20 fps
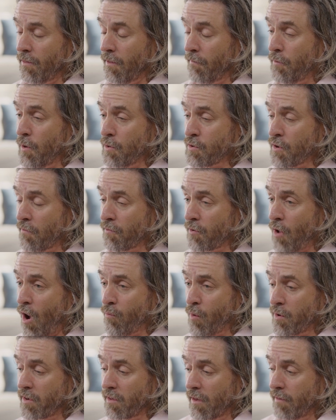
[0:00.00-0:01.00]
The future of
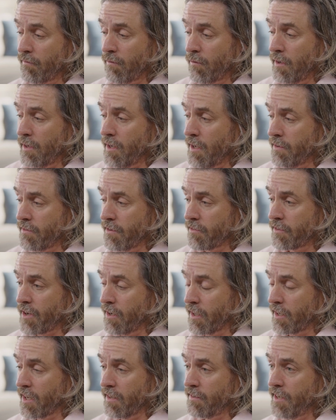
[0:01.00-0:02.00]
software delivery is just
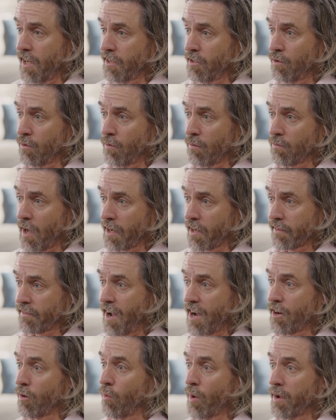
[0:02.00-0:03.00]
gonna continue like a
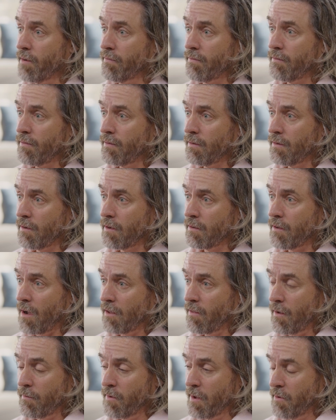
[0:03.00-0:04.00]
tidal wave.
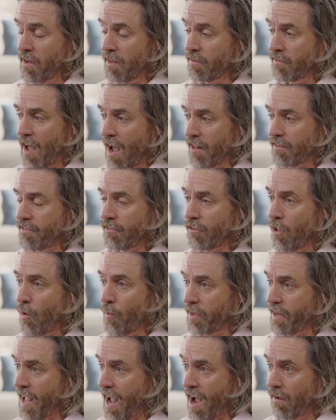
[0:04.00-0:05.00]
I mean, it's not
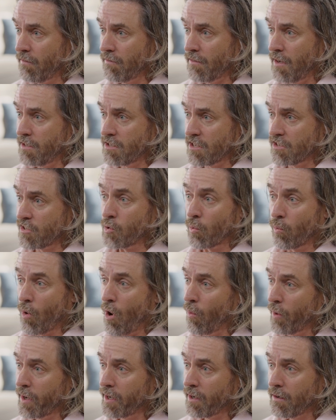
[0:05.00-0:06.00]
slowing down, it's just
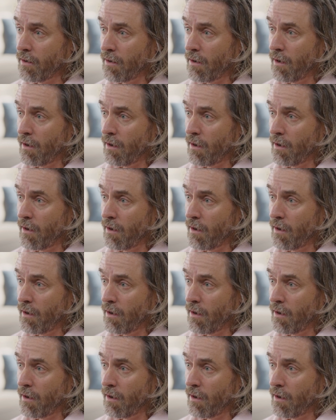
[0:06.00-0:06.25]
growing.